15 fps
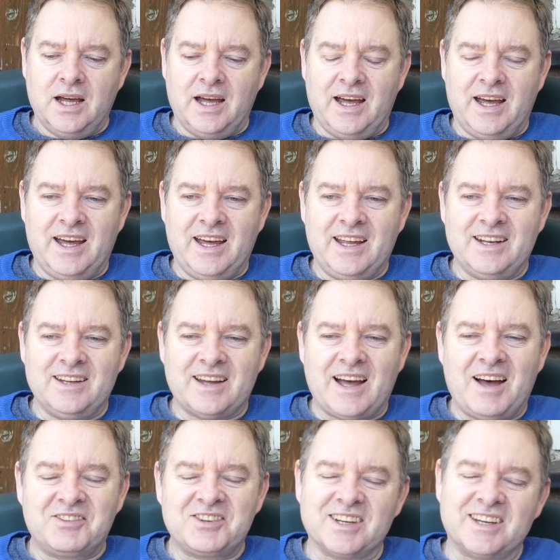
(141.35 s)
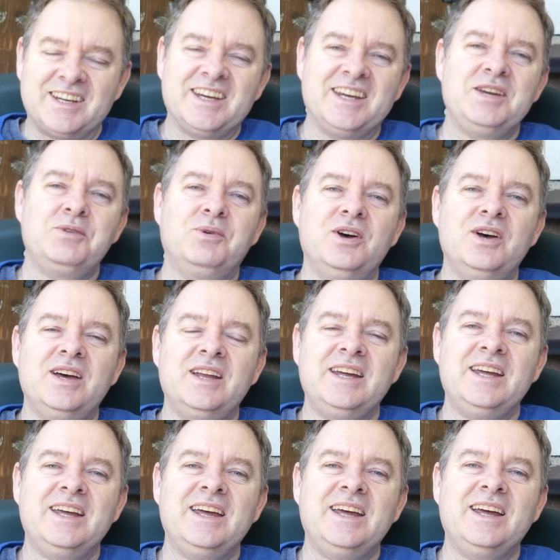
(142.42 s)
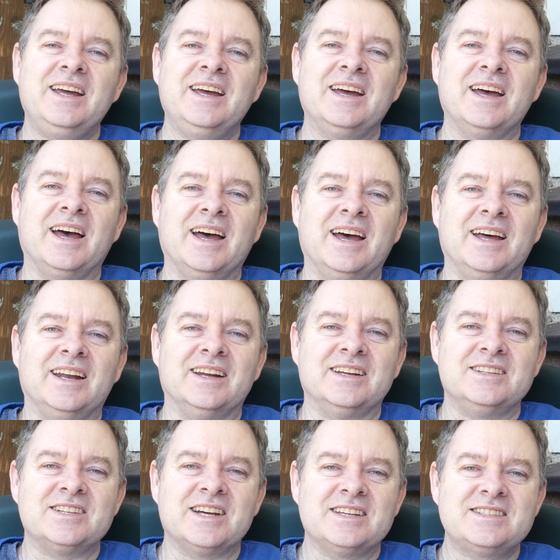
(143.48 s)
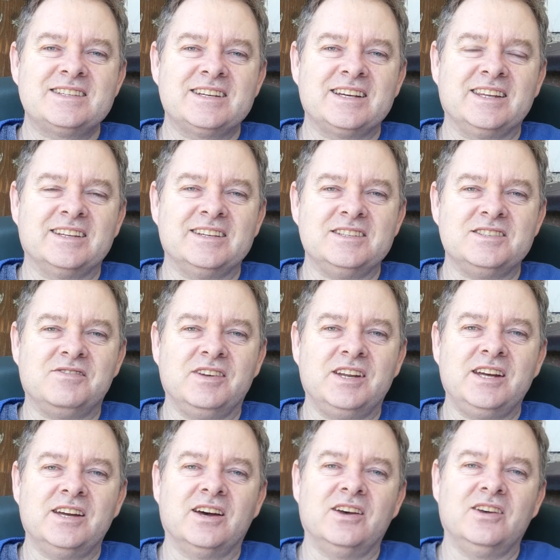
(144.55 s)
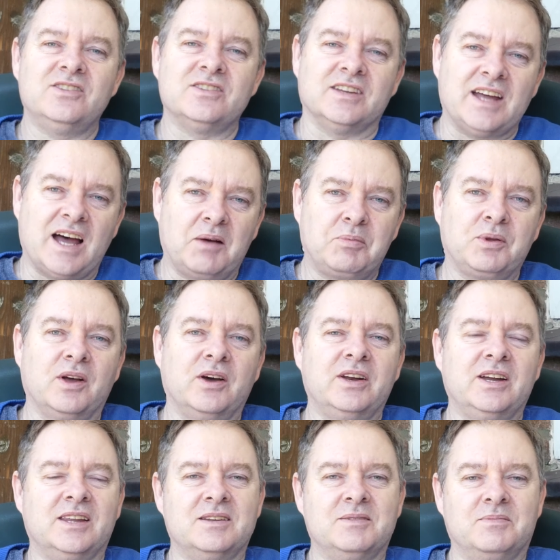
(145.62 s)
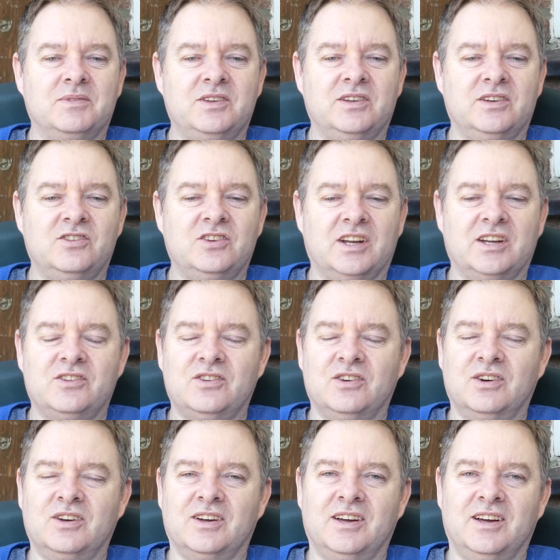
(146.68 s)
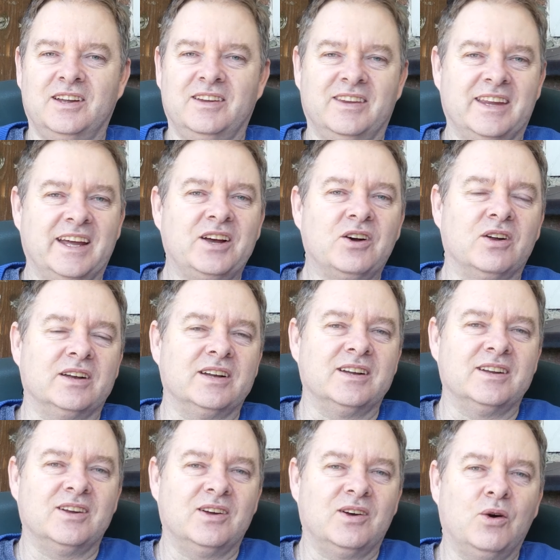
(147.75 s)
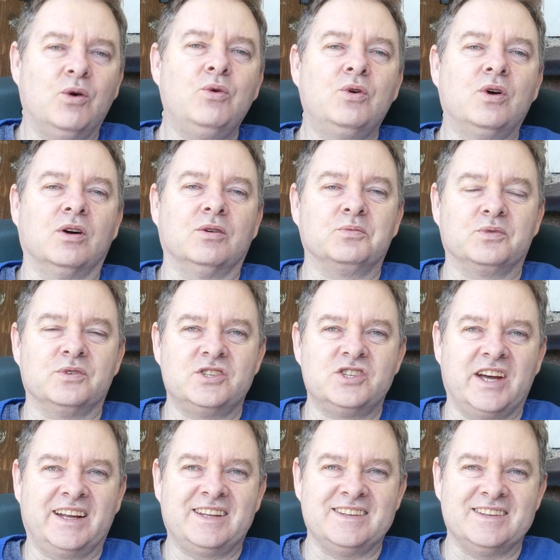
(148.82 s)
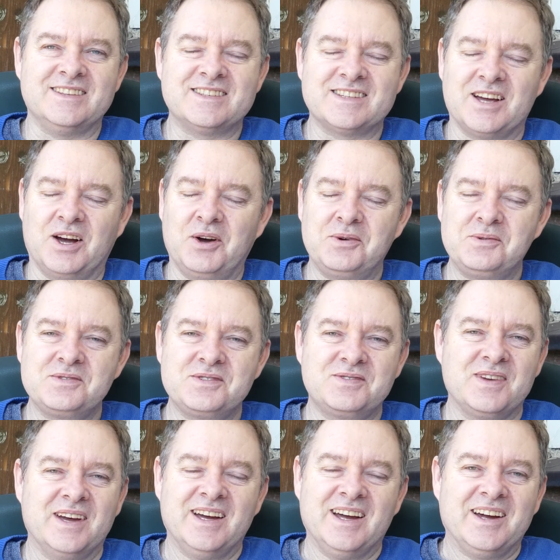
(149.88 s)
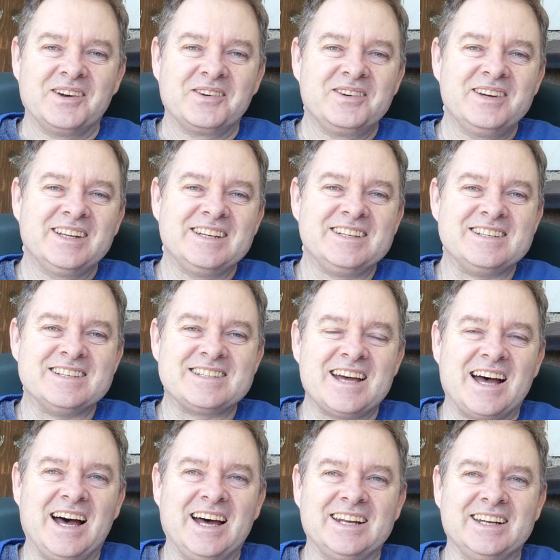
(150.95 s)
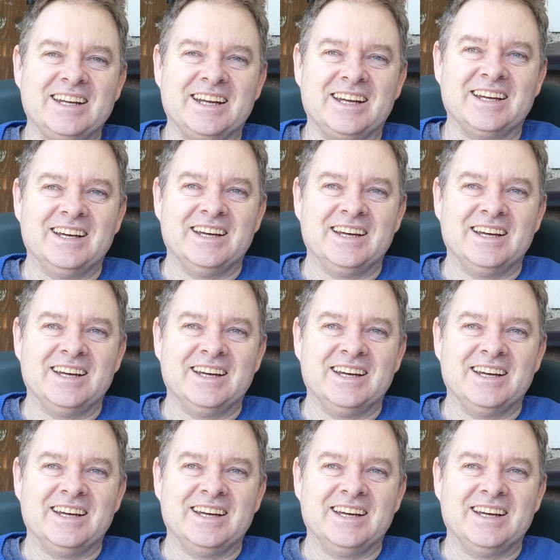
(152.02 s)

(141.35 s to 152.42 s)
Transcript: And after keywording and adjusting these videos and uploading them to Shutterstock, they all got rejected, so it was really disheartening.